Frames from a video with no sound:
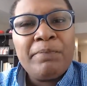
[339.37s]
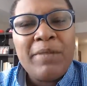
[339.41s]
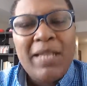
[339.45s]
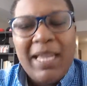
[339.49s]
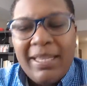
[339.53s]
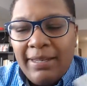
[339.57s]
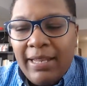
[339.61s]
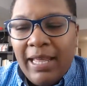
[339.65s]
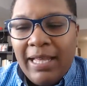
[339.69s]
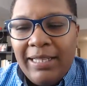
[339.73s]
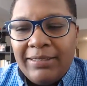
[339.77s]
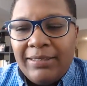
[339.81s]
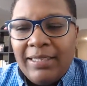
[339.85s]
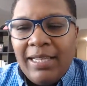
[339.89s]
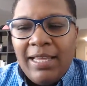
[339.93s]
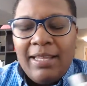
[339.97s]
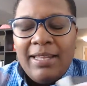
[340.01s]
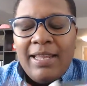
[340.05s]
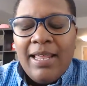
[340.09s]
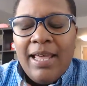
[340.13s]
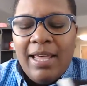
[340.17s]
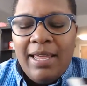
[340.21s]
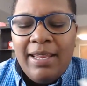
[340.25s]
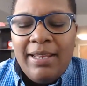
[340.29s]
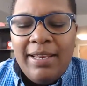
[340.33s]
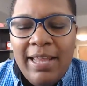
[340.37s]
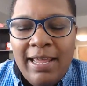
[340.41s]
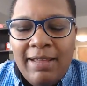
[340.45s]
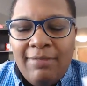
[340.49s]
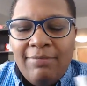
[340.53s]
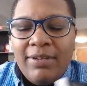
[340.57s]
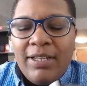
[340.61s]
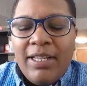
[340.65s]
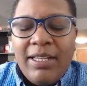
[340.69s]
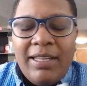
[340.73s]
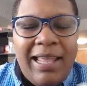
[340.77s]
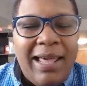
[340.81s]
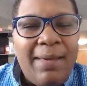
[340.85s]
And that and and
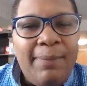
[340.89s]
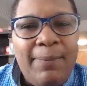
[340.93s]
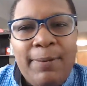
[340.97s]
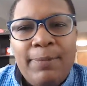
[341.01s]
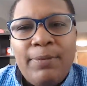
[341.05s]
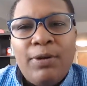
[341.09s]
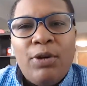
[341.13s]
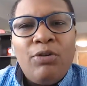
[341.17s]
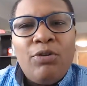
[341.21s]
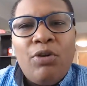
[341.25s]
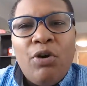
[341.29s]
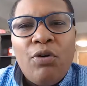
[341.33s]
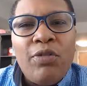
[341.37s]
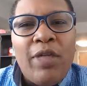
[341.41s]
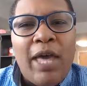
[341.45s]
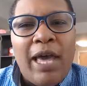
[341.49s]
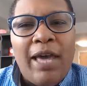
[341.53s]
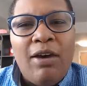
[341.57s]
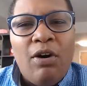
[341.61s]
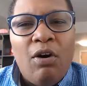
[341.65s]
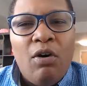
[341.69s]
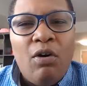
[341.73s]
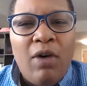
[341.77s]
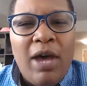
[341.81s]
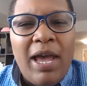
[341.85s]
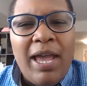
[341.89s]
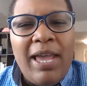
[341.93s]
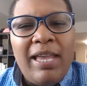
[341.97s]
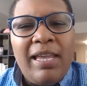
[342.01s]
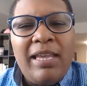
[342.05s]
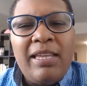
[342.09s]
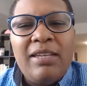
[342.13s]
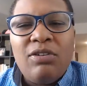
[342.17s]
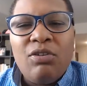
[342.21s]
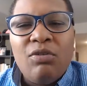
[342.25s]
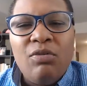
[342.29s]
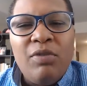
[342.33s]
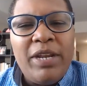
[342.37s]
that a lot of people don't know that. Oh, I
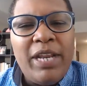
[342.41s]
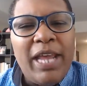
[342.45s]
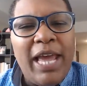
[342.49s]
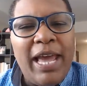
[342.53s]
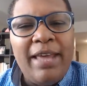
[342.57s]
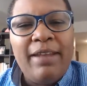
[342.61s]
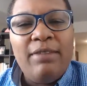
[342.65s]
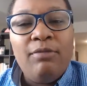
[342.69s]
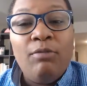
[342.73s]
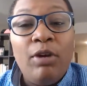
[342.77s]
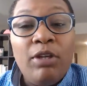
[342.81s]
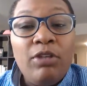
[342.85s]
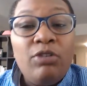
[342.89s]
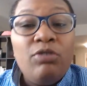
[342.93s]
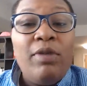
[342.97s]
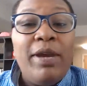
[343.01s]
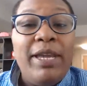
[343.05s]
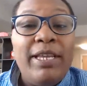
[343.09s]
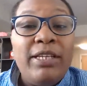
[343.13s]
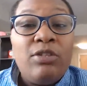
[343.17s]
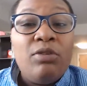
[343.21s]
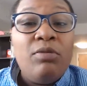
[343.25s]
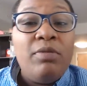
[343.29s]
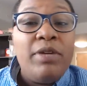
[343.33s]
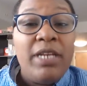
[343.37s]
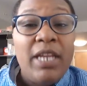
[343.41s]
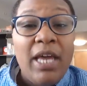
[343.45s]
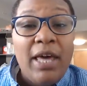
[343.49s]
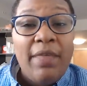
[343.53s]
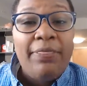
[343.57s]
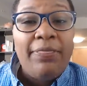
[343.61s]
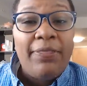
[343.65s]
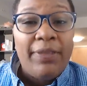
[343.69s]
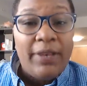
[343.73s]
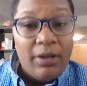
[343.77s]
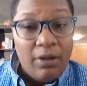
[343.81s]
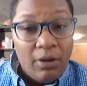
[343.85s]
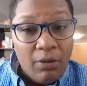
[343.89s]
ain't doing that. Well, you ain't doing
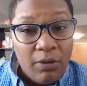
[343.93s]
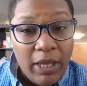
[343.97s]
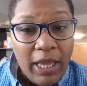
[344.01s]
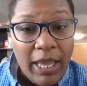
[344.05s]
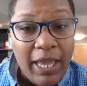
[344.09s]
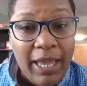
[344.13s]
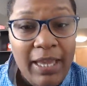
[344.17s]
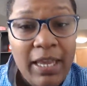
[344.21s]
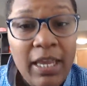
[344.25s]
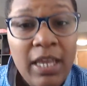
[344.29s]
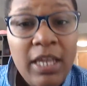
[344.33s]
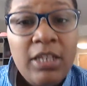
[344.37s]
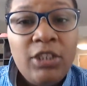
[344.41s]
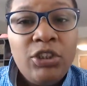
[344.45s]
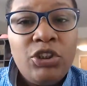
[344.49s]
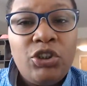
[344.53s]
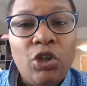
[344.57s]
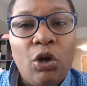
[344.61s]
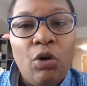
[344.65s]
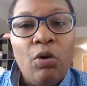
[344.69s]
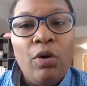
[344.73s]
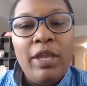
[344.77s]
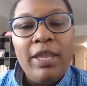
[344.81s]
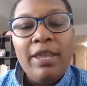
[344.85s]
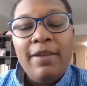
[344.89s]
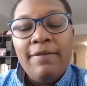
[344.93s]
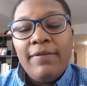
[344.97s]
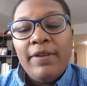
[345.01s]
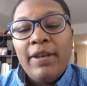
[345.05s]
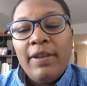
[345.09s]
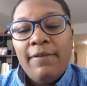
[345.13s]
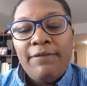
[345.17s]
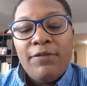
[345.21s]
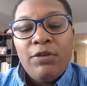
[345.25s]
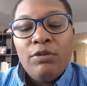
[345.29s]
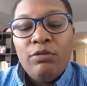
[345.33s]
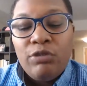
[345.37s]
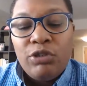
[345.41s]
nothing, okay? So even
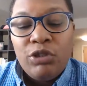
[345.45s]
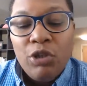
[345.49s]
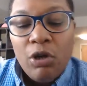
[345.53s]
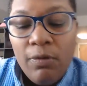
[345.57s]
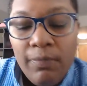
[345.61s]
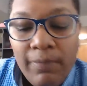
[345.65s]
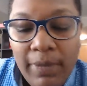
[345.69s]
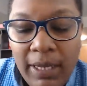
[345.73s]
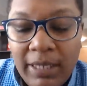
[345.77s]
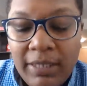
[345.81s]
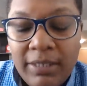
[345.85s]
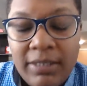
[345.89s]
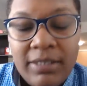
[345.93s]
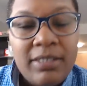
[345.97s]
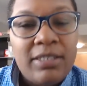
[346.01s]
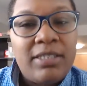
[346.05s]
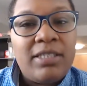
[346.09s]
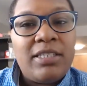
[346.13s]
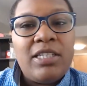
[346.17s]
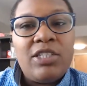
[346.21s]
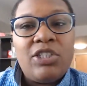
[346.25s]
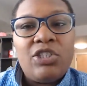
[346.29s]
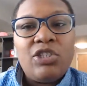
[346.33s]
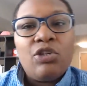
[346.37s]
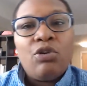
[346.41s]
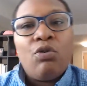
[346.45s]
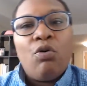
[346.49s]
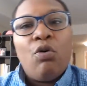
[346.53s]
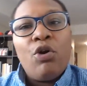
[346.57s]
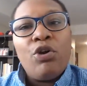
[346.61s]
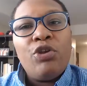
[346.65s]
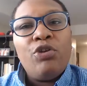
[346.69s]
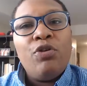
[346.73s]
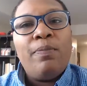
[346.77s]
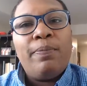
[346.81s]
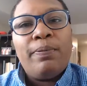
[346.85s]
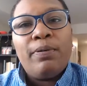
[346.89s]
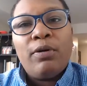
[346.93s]
if you don't make a decision or
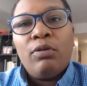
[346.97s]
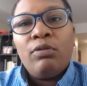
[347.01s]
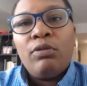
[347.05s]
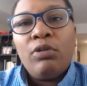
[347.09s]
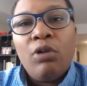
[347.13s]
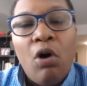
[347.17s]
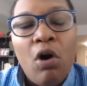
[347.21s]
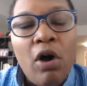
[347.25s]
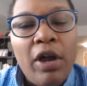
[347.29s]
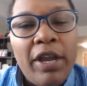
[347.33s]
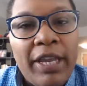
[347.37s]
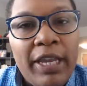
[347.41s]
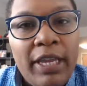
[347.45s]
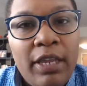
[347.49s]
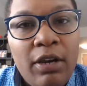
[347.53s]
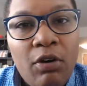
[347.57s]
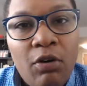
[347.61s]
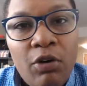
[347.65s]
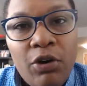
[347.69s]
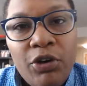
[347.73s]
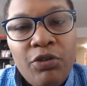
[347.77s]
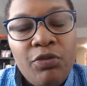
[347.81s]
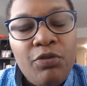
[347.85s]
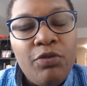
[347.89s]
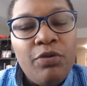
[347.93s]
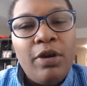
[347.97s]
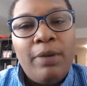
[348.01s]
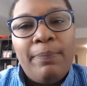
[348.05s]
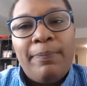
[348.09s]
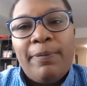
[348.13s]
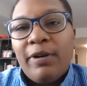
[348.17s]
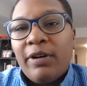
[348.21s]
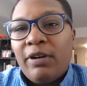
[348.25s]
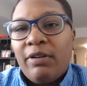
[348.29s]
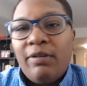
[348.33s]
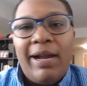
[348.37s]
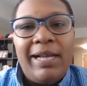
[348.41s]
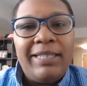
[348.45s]
you prolong it or you
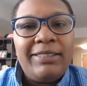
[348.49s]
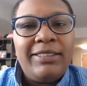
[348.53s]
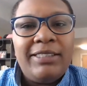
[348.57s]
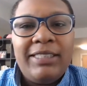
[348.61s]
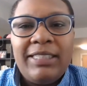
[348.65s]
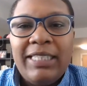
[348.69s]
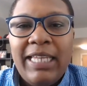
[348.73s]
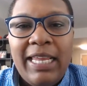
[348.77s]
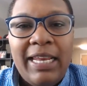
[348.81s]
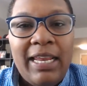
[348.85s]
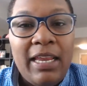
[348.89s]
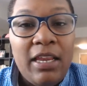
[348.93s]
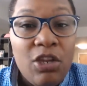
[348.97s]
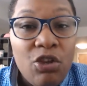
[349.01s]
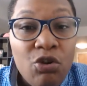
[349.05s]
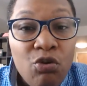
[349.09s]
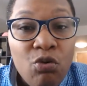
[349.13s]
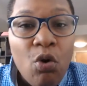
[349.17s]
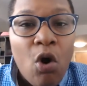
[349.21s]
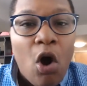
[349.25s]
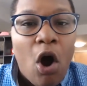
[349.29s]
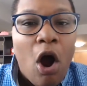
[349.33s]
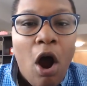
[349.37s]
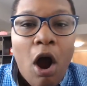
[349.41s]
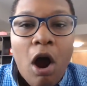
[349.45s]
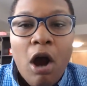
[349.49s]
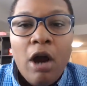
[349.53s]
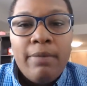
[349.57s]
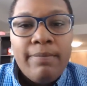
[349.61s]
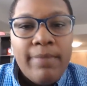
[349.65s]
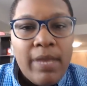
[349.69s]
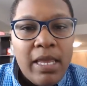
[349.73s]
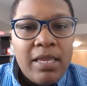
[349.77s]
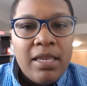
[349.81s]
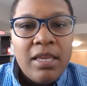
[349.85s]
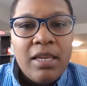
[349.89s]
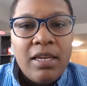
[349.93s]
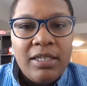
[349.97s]
procrastinate it, you are
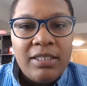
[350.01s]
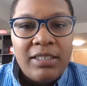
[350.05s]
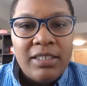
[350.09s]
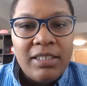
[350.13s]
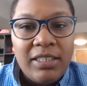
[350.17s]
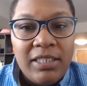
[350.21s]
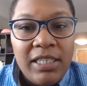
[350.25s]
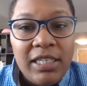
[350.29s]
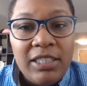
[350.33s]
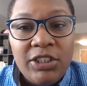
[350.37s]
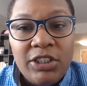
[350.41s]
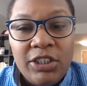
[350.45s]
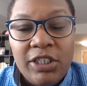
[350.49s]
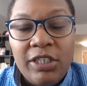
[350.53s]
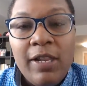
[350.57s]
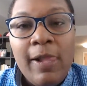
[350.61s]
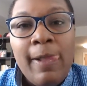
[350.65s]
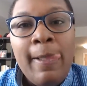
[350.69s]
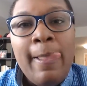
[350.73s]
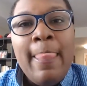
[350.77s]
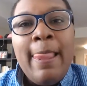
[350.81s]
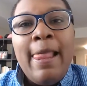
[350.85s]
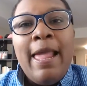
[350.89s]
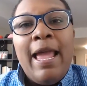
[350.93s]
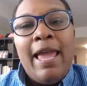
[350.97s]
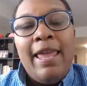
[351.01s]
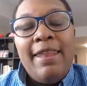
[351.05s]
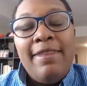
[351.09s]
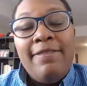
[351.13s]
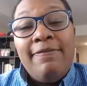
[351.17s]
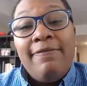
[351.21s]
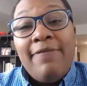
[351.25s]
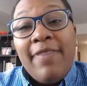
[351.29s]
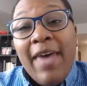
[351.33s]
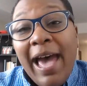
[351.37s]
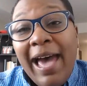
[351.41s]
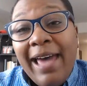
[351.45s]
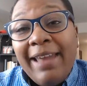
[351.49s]
making a decision.
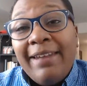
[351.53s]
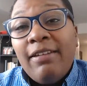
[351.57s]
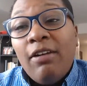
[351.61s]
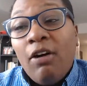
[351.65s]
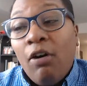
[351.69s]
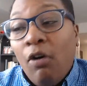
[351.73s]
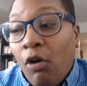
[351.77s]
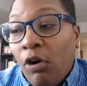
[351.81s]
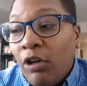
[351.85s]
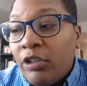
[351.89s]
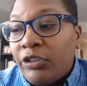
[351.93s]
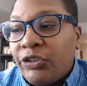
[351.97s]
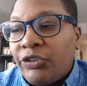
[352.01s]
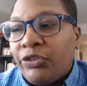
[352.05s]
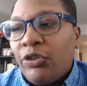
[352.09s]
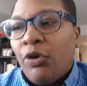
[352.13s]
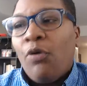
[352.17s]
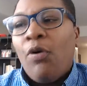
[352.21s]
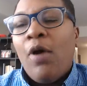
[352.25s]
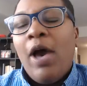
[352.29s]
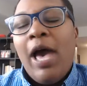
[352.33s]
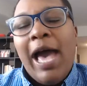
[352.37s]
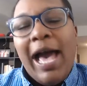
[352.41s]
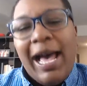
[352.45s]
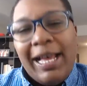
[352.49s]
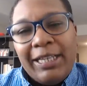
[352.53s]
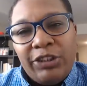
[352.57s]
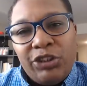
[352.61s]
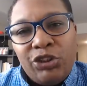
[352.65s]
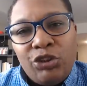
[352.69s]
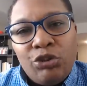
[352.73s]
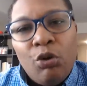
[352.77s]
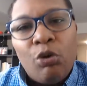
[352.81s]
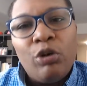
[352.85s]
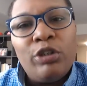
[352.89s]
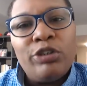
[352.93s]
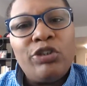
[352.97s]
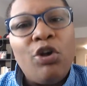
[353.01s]
And that also has
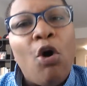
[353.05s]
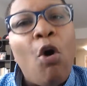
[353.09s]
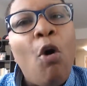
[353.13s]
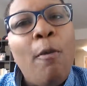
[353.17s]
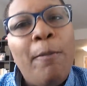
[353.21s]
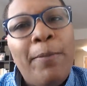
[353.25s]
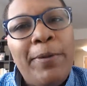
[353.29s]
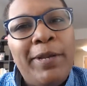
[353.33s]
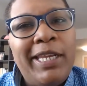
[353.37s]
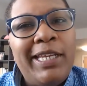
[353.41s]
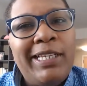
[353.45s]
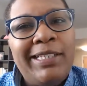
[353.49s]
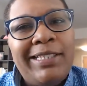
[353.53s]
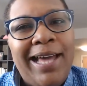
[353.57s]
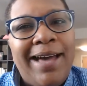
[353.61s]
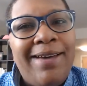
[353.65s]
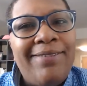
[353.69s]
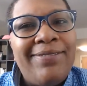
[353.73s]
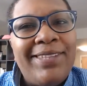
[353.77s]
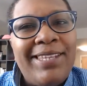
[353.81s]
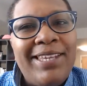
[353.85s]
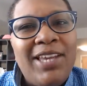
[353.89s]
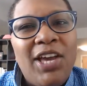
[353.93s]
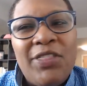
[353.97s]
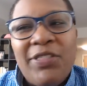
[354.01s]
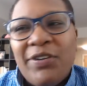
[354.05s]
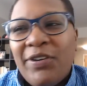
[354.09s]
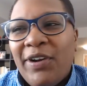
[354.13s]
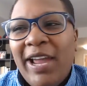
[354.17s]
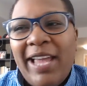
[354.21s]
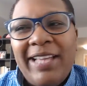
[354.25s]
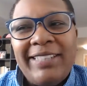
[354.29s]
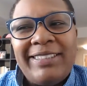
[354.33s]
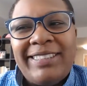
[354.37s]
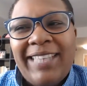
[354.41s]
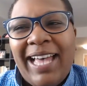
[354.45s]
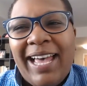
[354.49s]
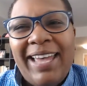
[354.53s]
doors opening down the other
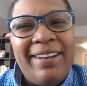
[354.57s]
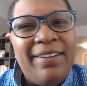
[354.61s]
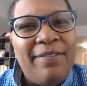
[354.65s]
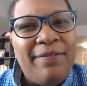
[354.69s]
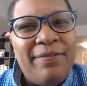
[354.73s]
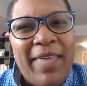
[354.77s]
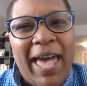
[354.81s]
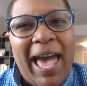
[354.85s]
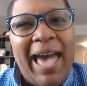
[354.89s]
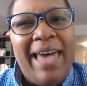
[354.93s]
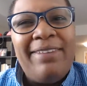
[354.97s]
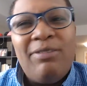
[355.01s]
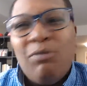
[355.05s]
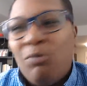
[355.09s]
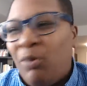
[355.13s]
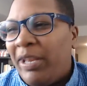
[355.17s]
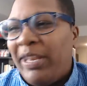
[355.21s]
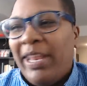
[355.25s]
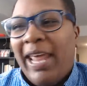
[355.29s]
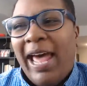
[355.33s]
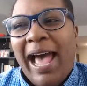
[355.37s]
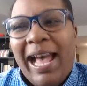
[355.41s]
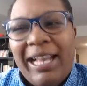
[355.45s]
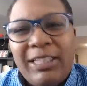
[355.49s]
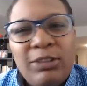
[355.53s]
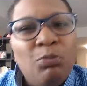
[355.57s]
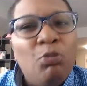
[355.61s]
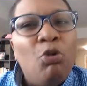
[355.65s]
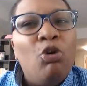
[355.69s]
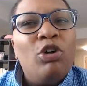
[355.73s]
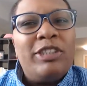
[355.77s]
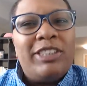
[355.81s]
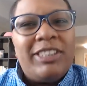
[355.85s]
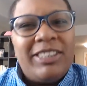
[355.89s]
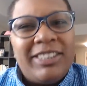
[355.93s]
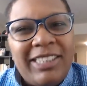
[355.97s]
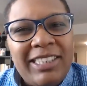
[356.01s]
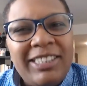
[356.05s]
side of that that has
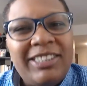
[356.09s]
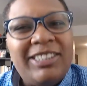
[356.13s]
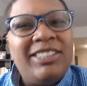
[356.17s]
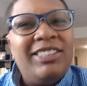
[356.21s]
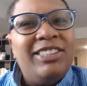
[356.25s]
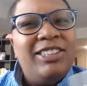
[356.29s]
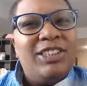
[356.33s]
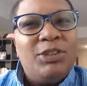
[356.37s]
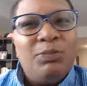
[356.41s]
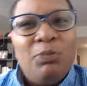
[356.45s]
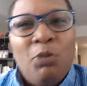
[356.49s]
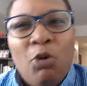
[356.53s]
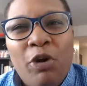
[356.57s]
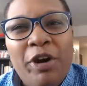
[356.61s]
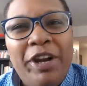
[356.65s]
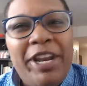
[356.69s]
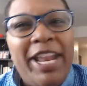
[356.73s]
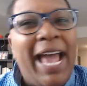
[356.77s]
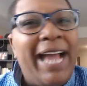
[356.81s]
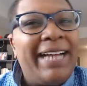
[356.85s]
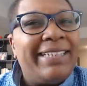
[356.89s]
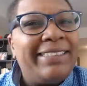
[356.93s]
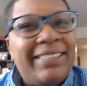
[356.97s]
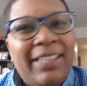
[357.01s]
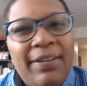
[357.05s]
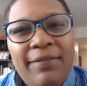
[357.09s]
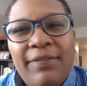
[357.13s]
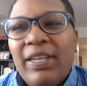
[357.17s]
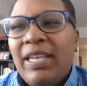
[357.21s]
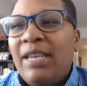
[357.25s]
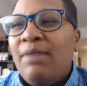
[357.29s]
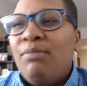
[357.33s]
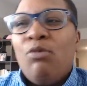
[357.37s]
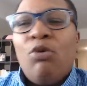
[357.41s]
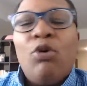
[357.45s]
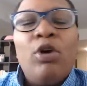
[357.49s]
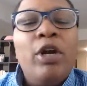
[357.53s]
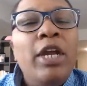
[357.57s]
more decisions, more
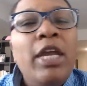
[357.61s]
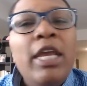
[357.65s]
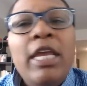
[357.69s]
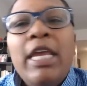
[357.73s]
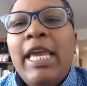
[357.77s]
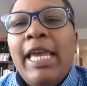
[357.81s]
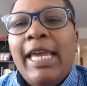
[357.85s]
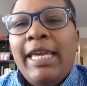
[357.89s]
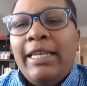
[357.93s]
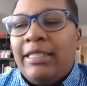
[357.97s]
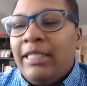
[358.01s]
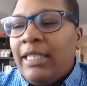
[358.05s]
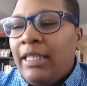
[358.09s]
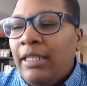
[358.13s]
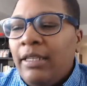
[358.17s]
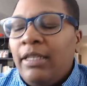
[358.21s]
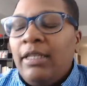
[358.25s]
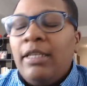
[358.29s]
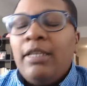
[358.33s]
inactivity, more it